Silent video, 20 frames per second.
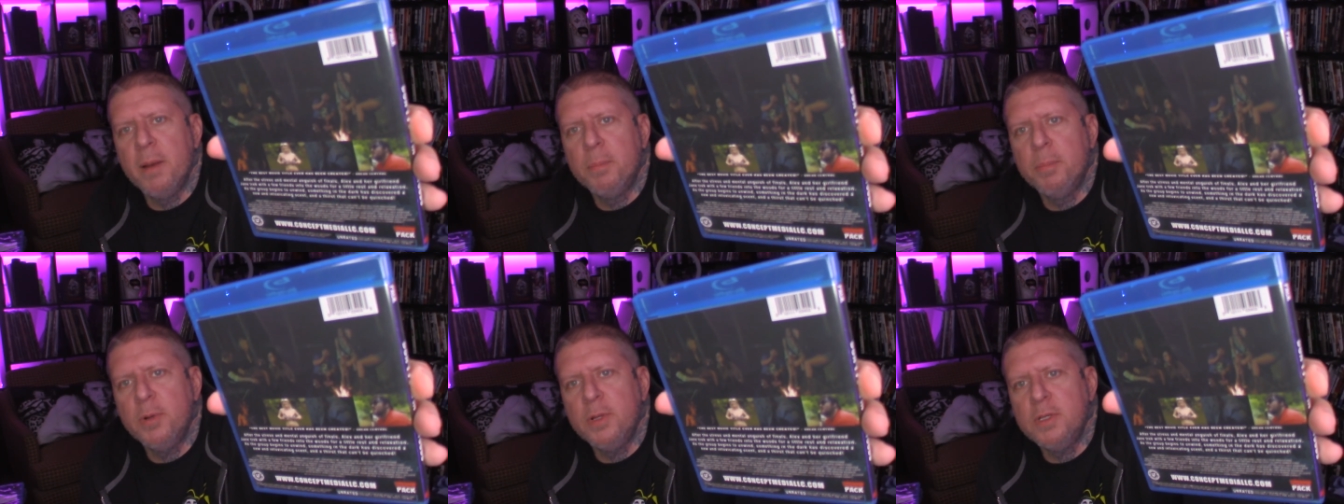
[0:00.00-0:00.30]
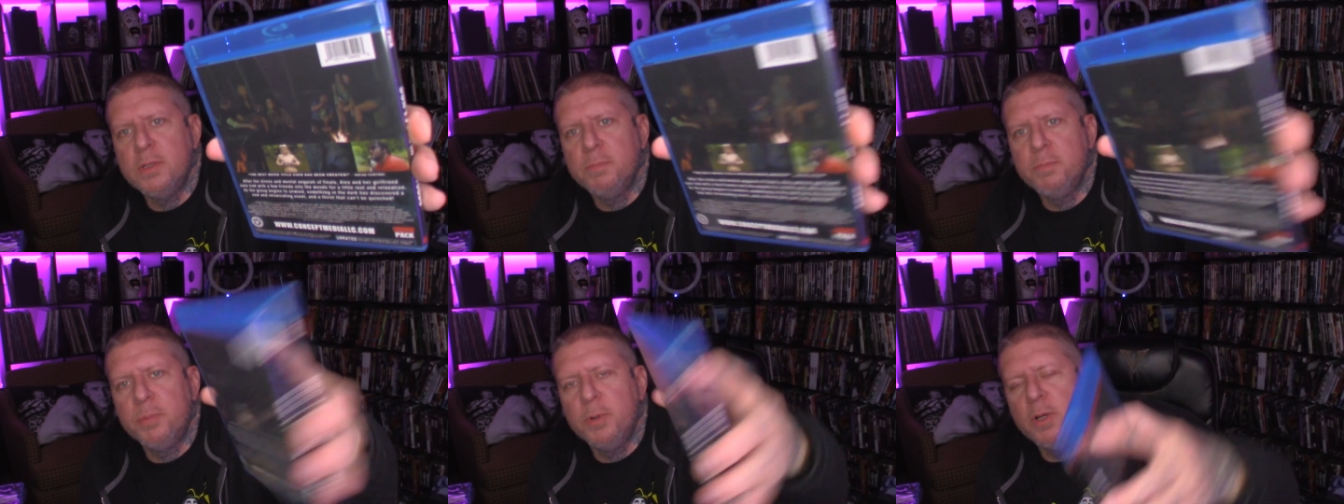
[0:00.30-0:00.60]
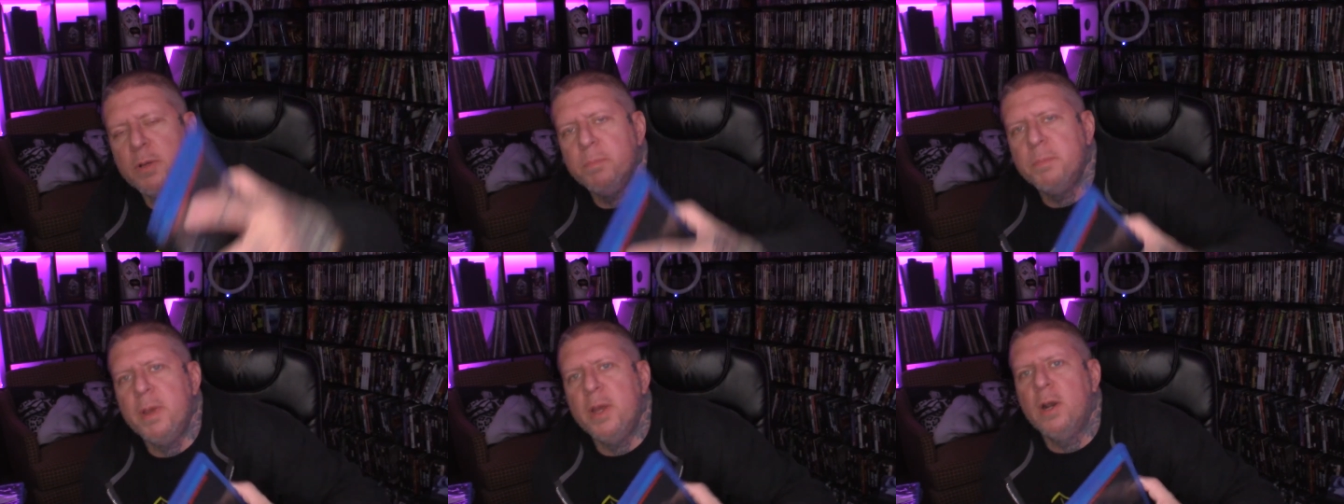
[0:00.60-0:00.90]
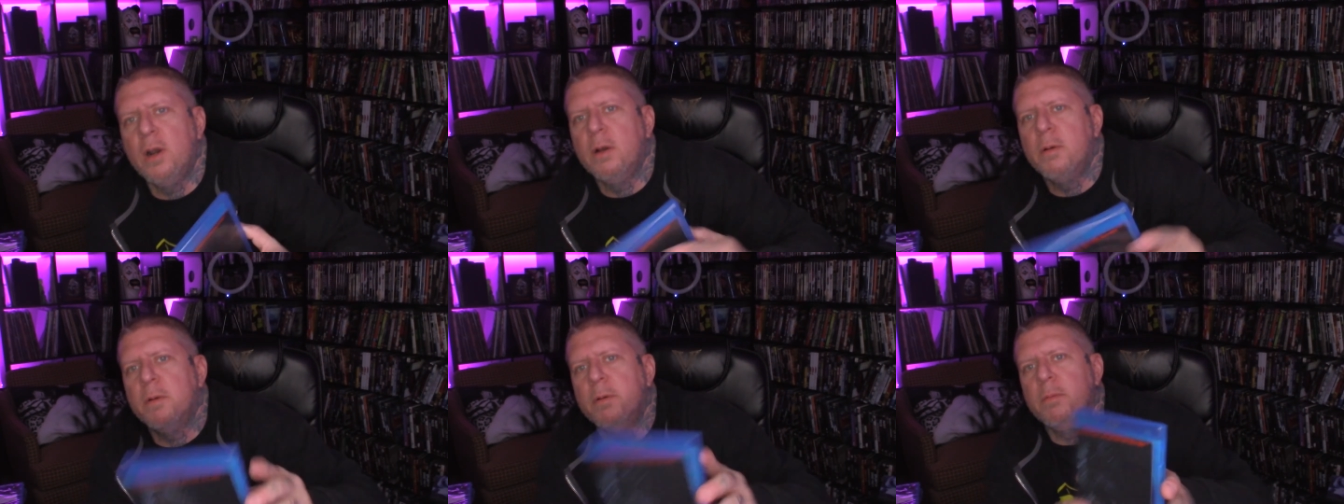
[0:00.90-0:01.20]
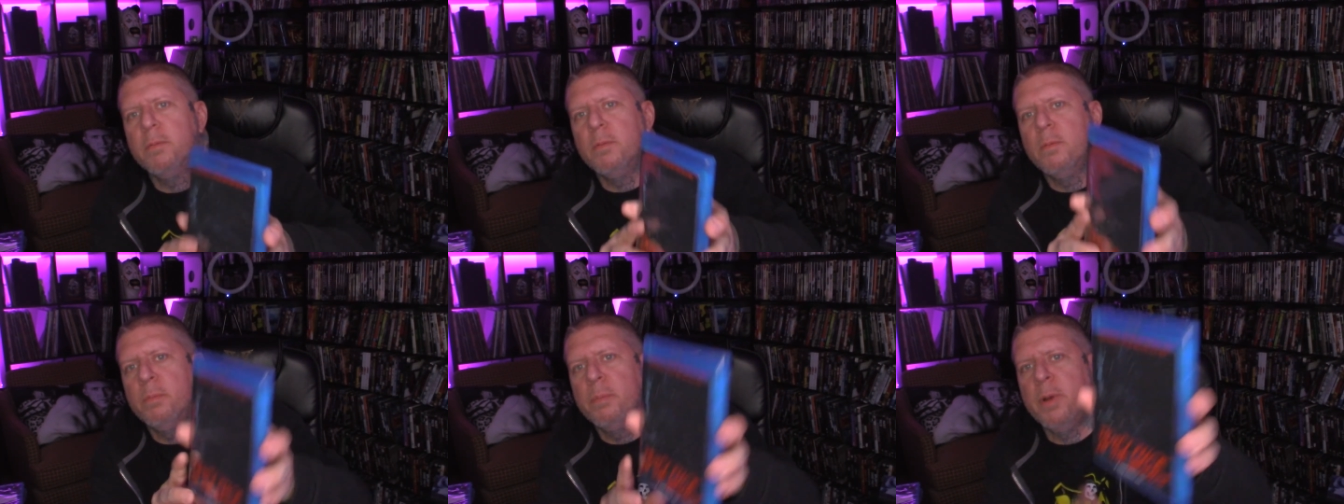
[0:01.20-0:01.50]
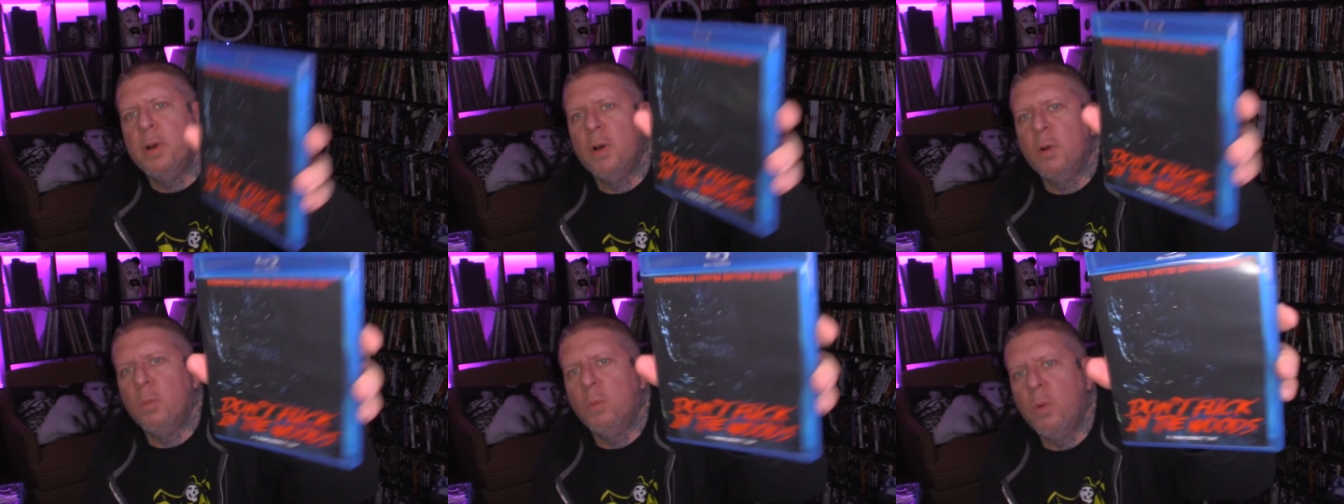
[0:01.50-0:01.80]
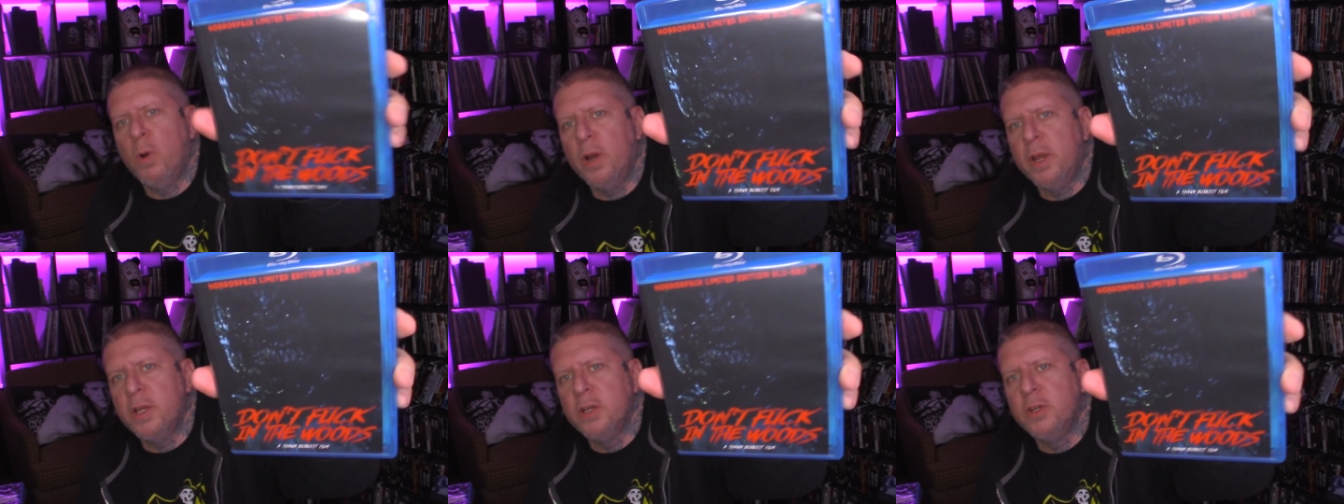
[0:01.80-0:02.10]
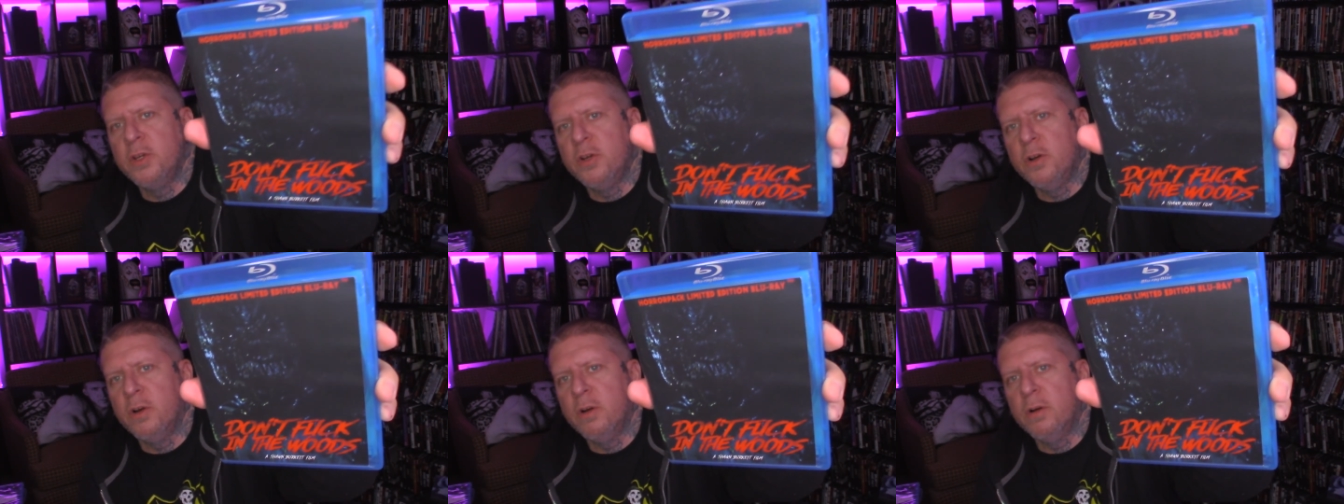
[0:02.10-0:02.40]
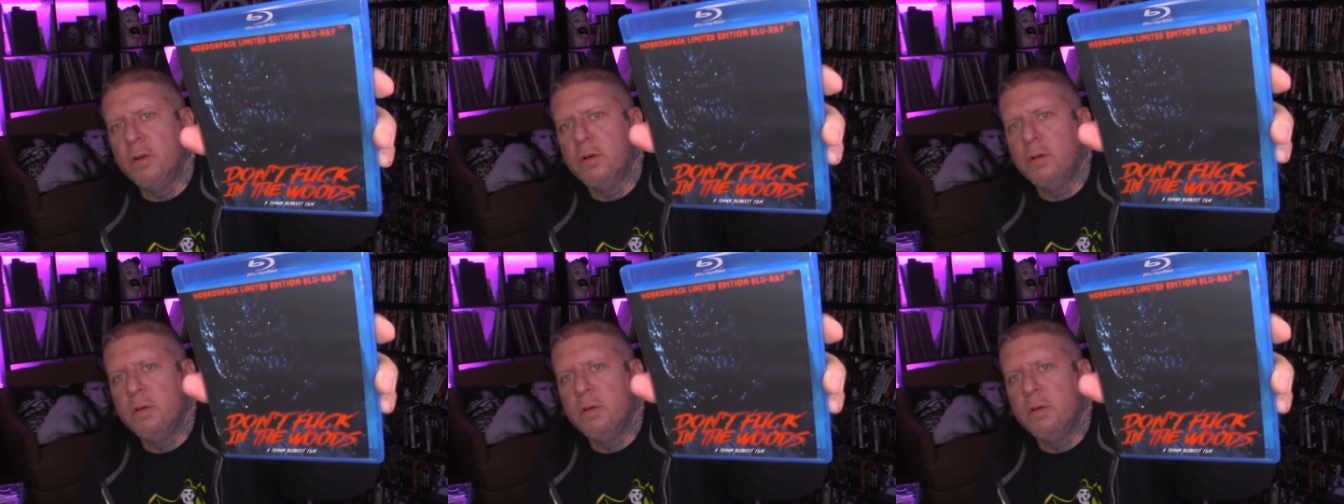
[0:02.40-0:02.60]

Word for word: Put put better better work into your